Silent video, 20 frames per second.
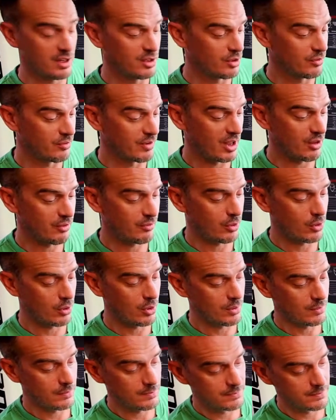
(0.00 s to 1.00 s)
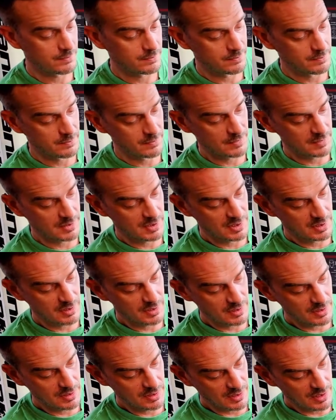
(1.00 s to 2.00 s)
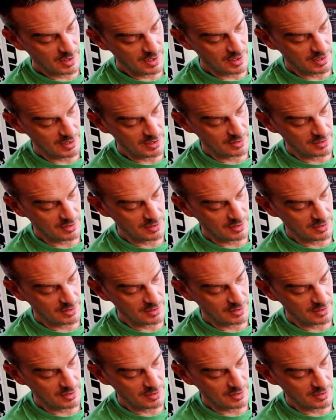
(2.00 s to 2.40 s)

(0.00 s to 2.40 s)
your valve hole and